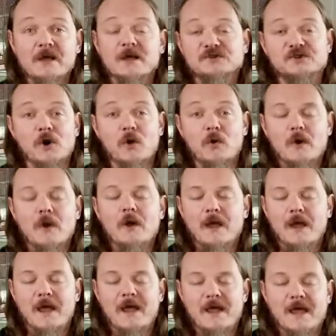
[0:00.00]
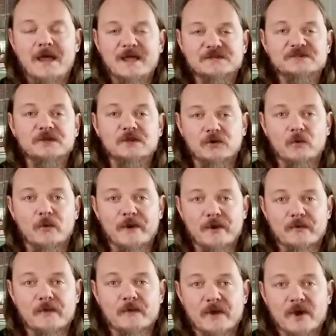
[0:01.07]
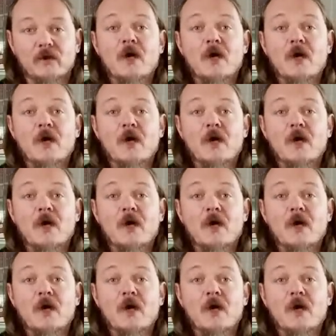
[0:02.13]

So it gets a little weird in the middle.